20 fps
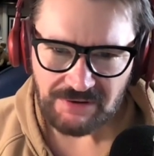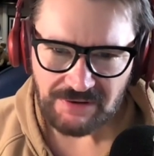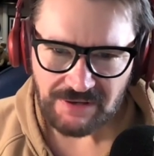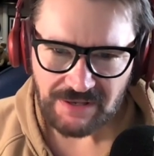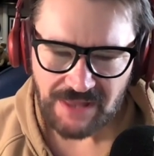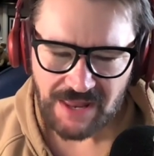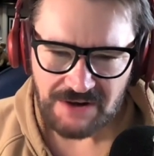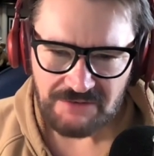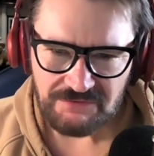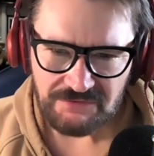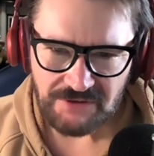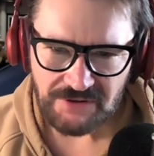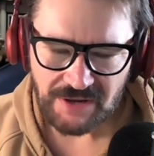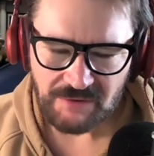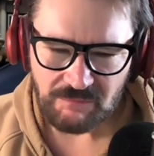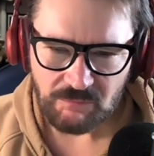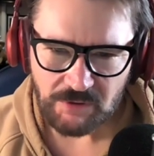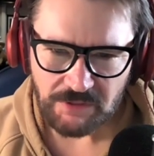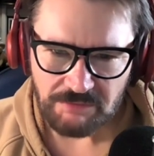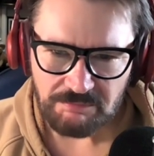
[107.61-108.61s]
lot of
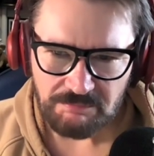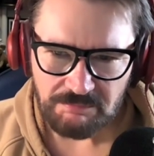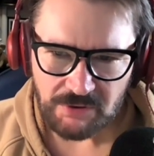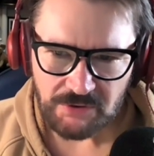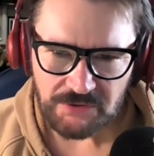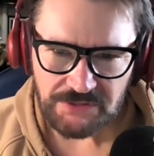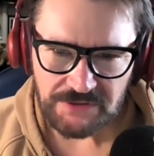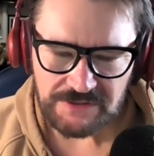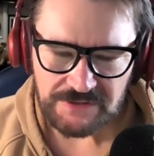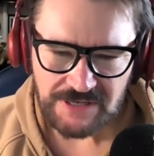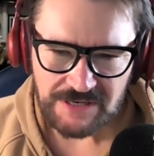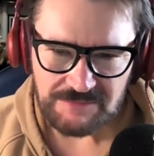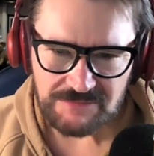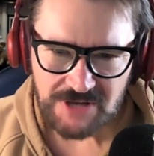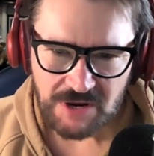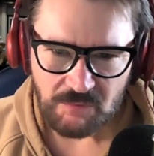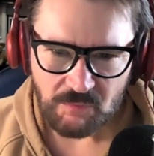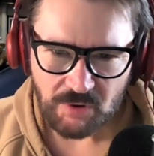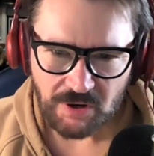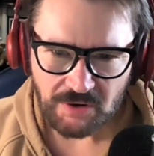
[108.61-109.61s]
fun with both the teams
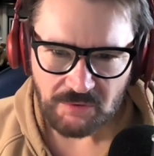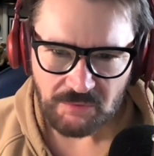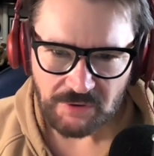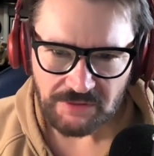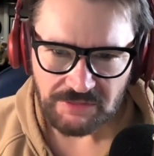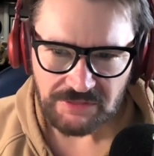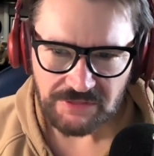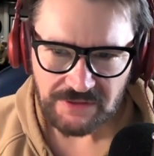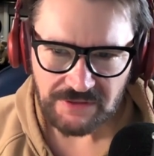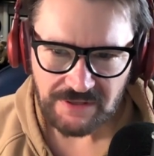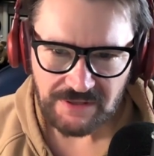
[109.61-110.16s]
I work with.